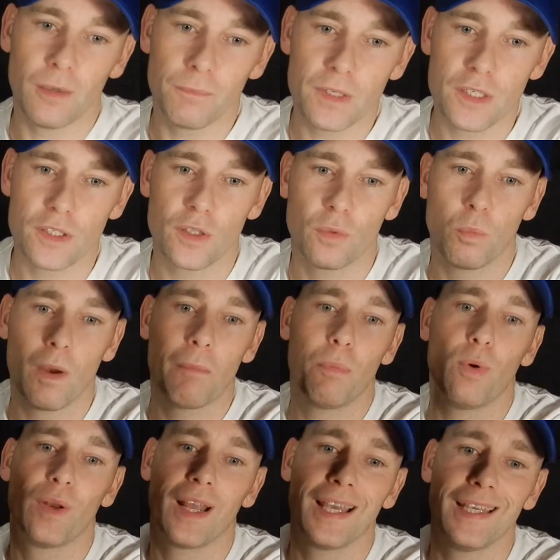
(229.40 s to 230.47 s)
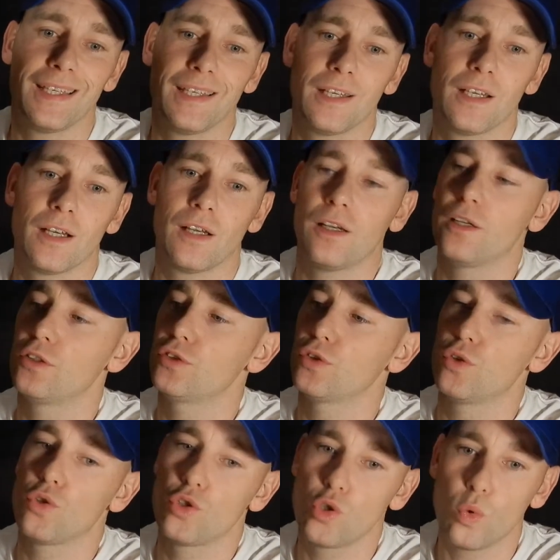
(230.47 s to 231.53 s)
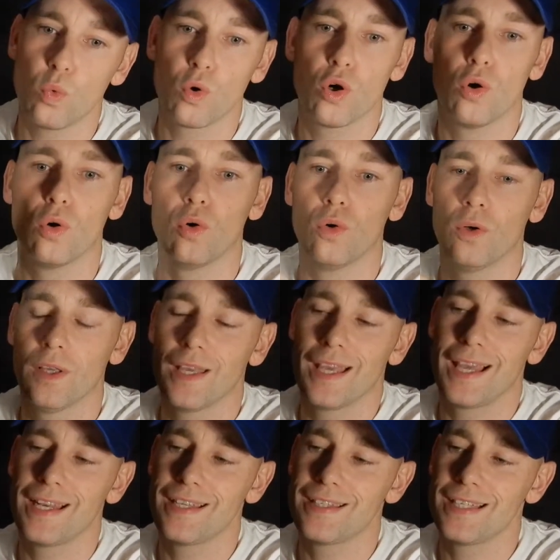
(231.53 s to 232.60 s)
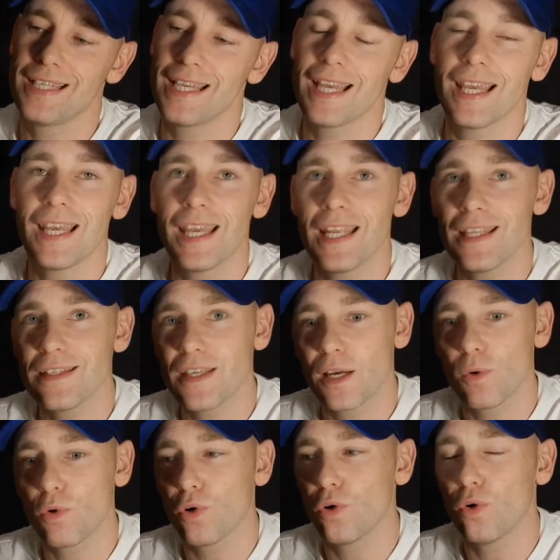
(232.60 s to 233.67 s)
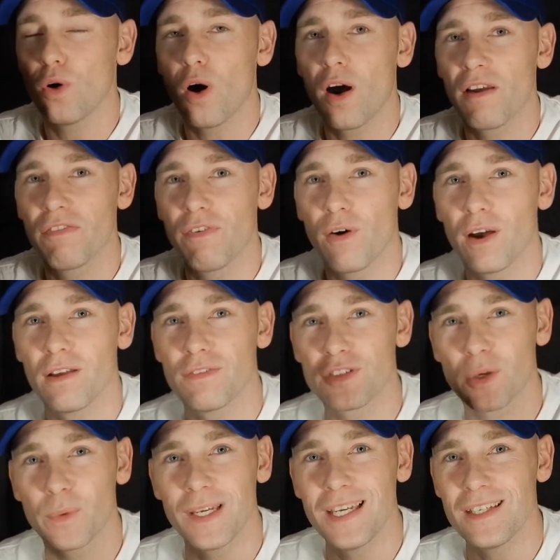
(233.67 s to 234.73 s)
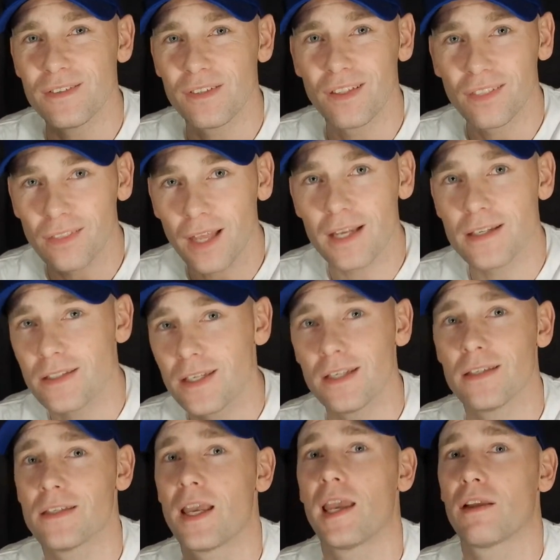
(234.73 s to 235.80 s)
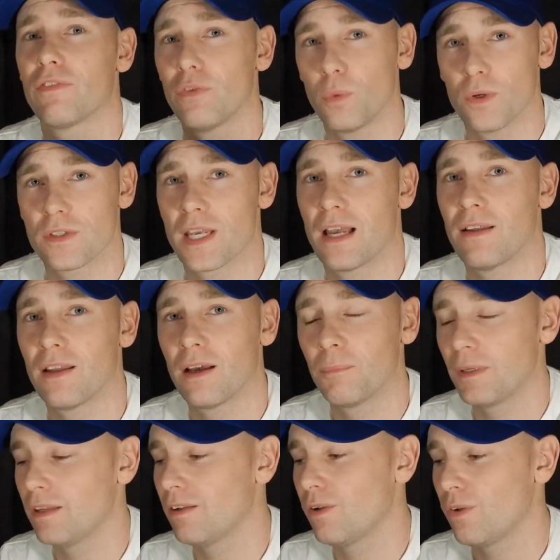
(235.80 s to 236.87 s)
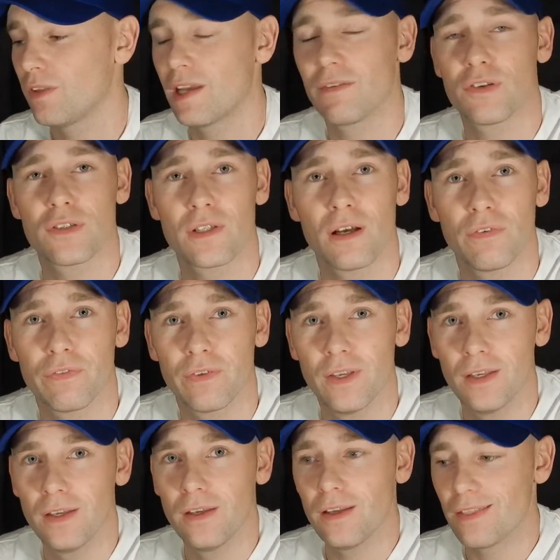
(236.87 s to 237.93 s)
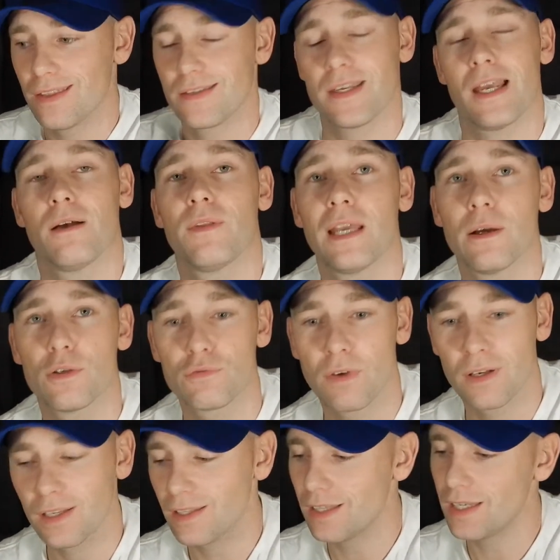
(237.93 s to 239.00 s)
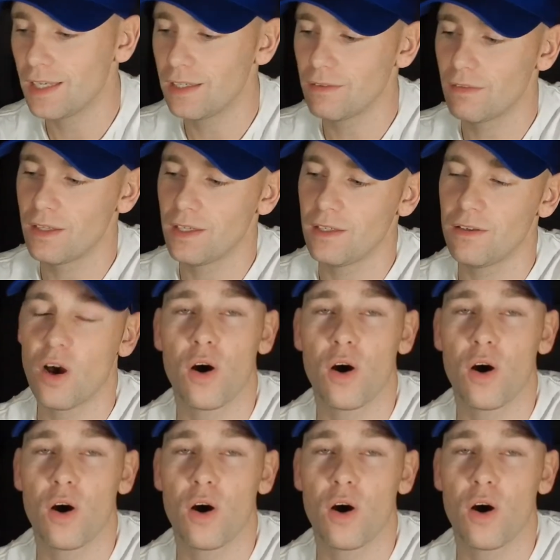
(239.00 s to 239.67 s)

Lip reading: This is the 1.8 gigahertz dual core, and it's the Intel Core i5. So it is dated tech for what's out now. I mean, a lot of the other stuff that's out now is running the